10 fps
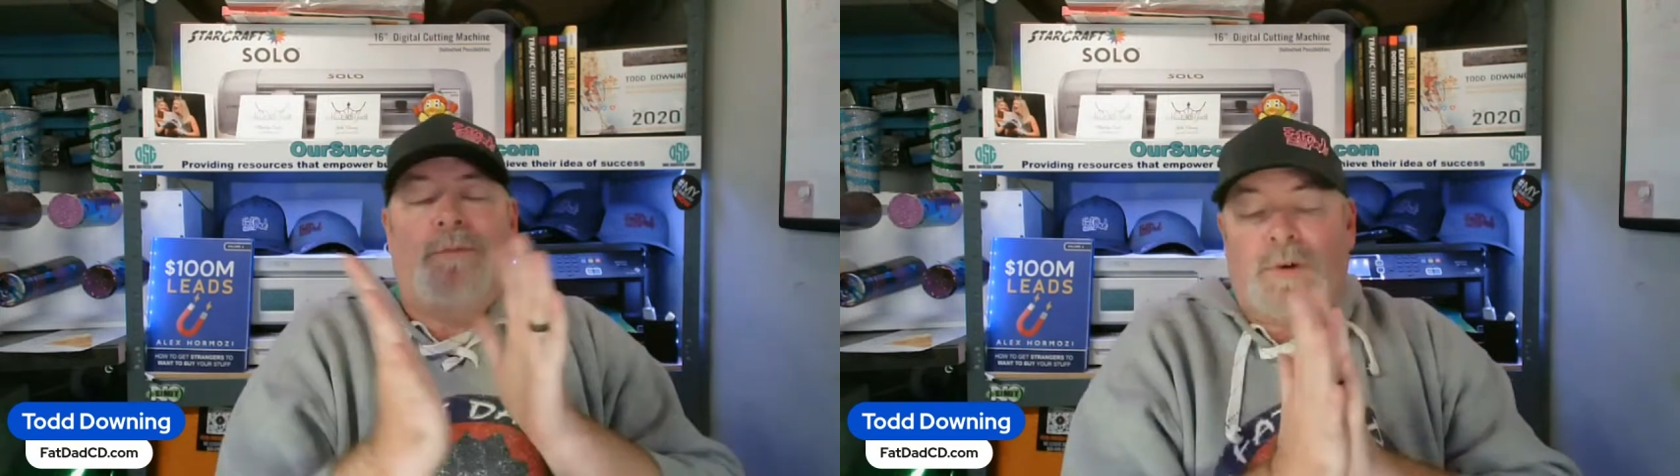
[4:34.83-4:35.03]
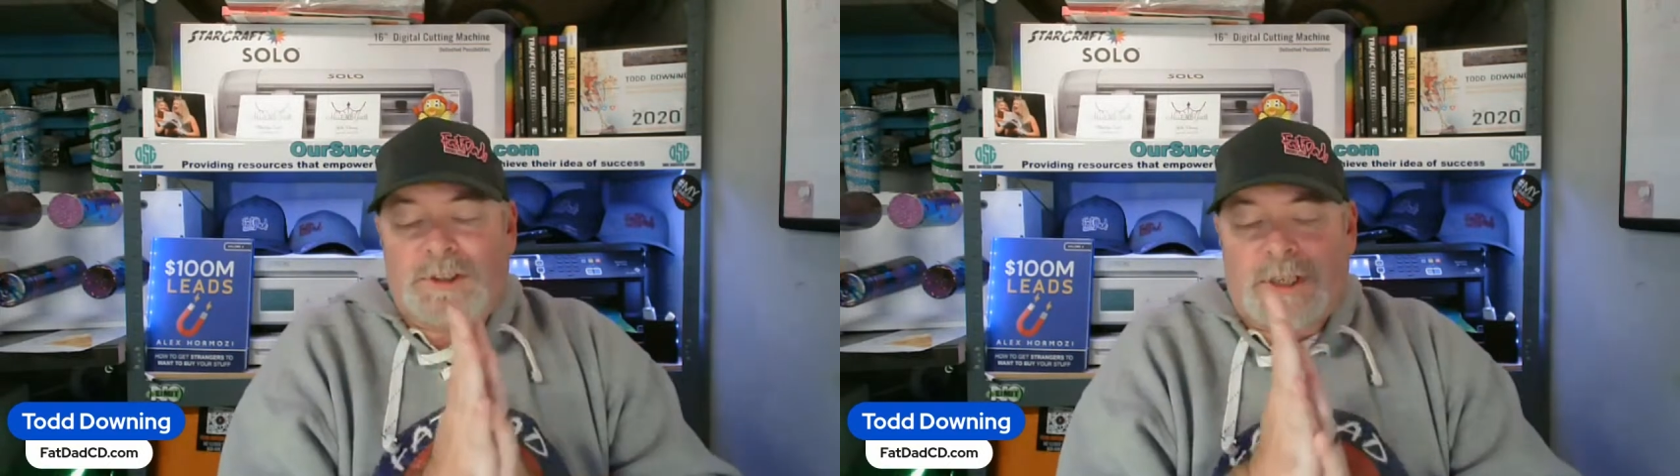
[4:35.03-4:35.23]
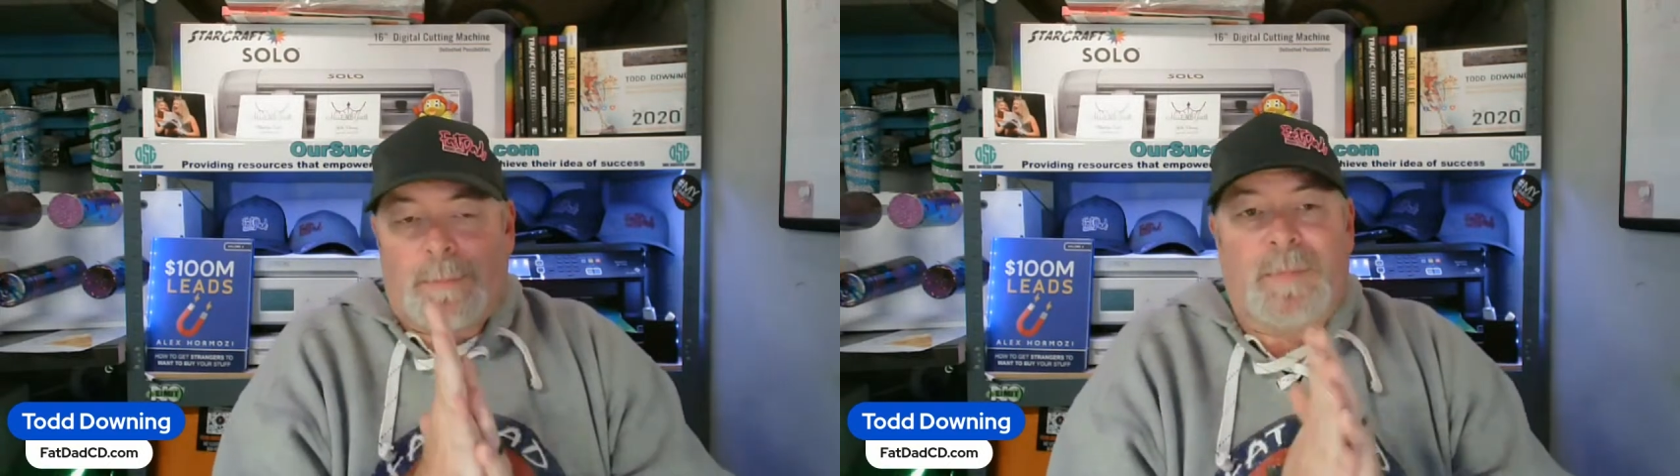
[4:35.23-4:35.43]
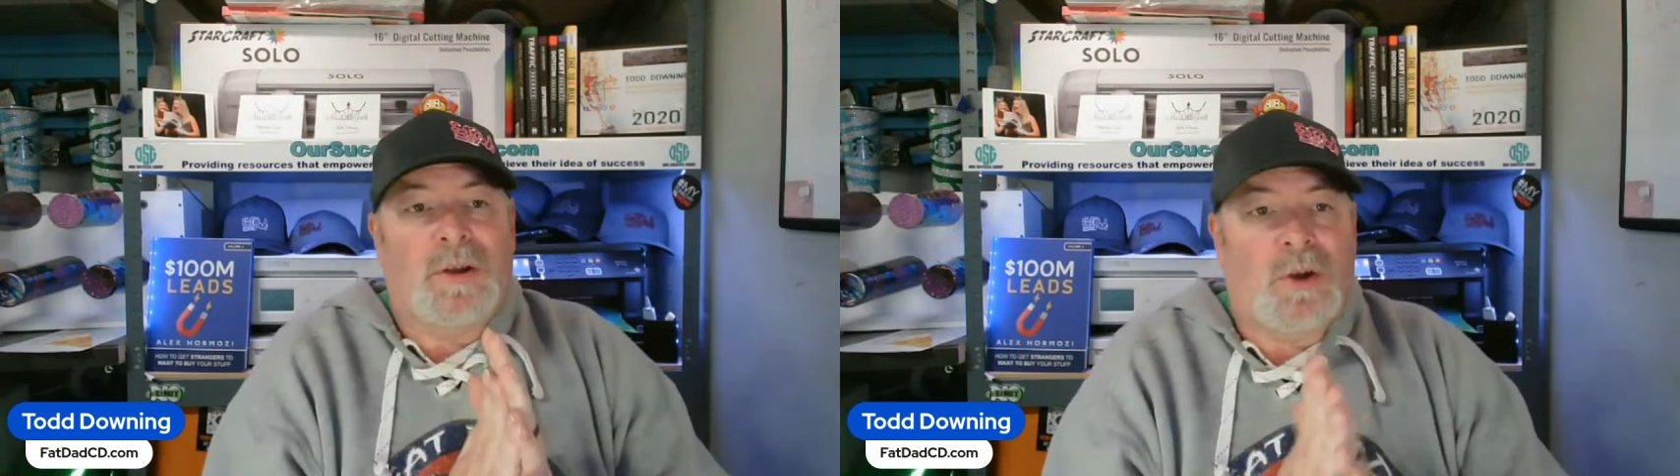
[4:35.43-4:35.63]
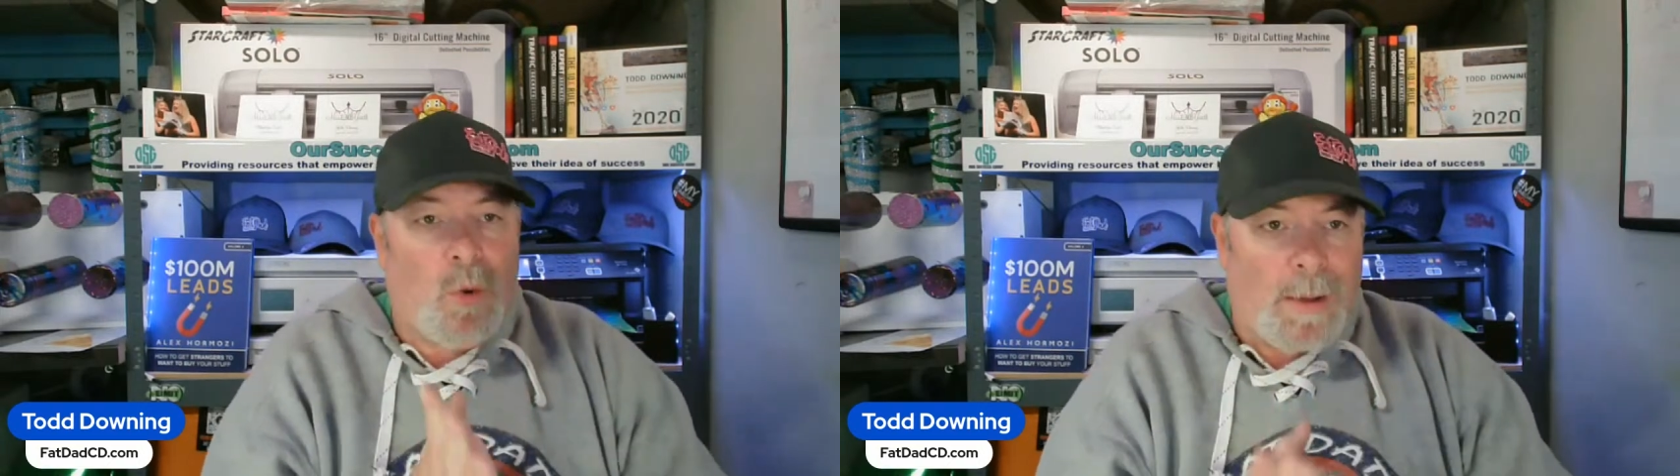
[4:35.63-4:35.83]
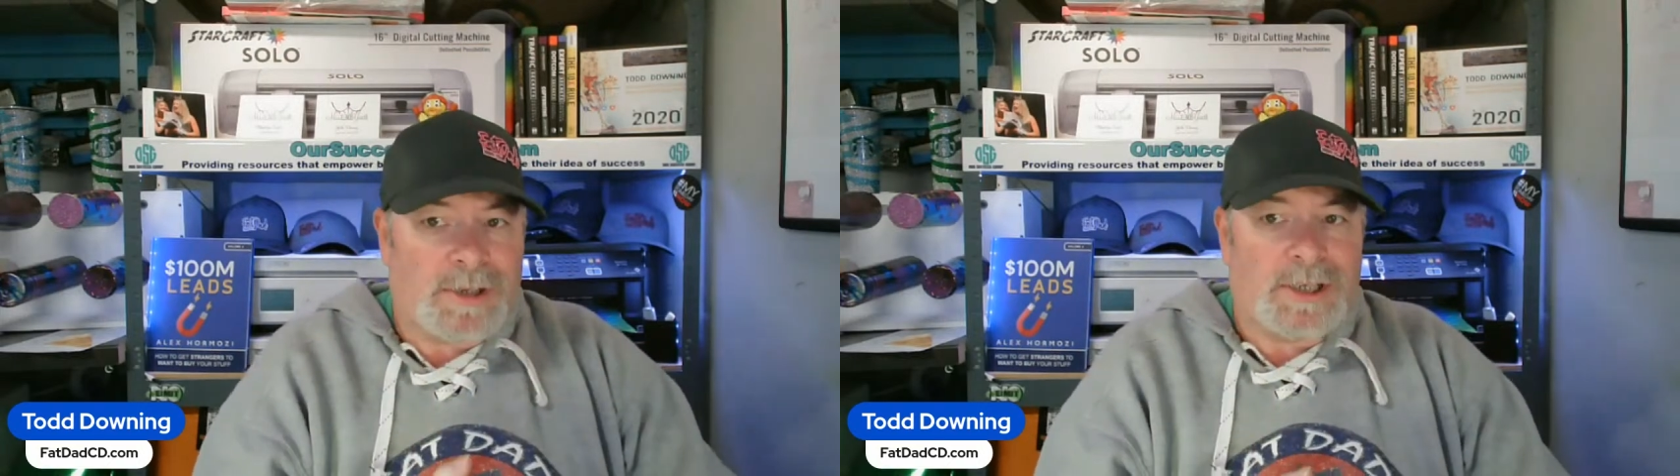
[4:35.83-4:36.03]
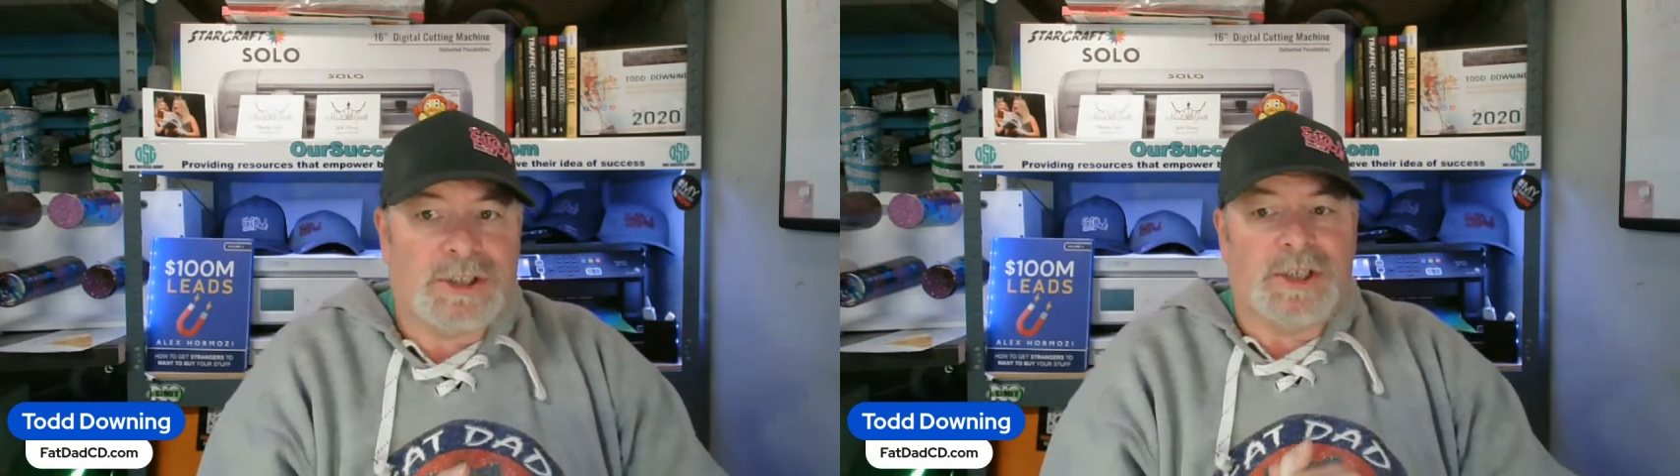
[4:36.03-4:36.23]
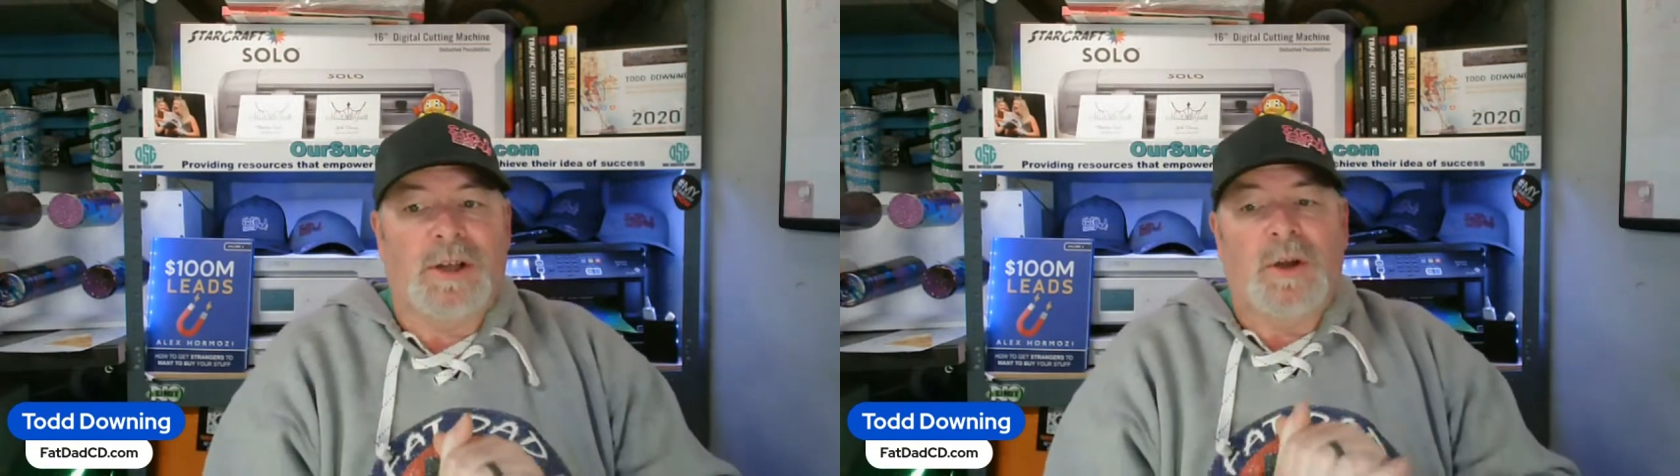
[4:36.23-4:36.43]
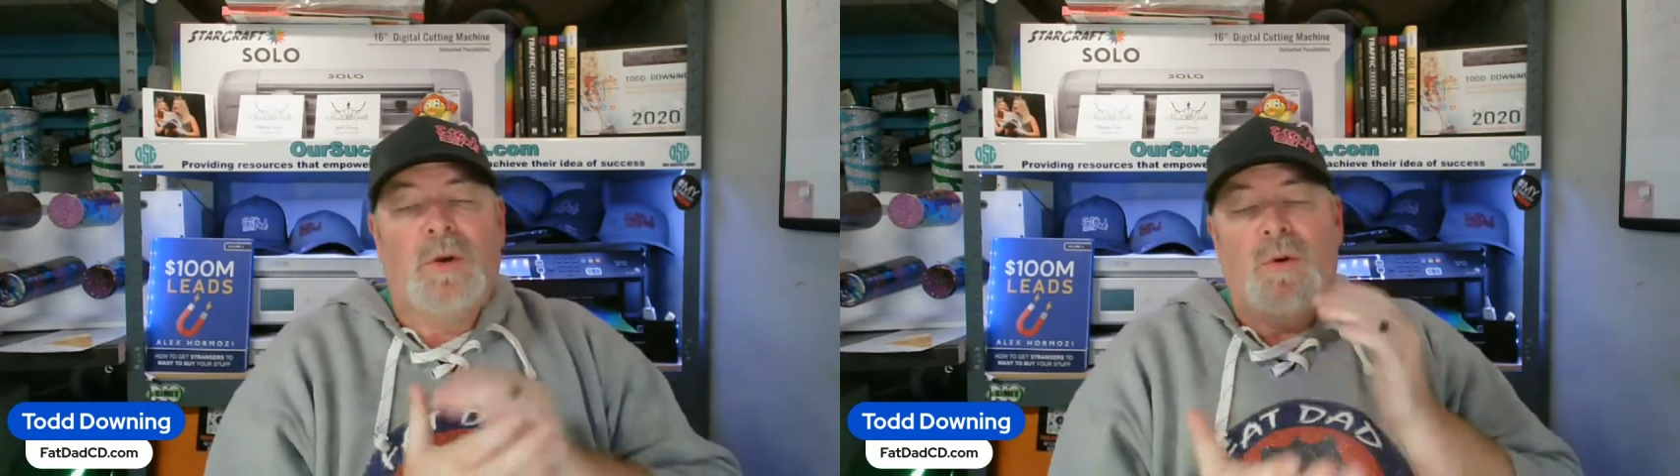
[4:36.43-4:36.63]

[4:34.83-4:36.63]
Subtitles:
first up, co-opetition.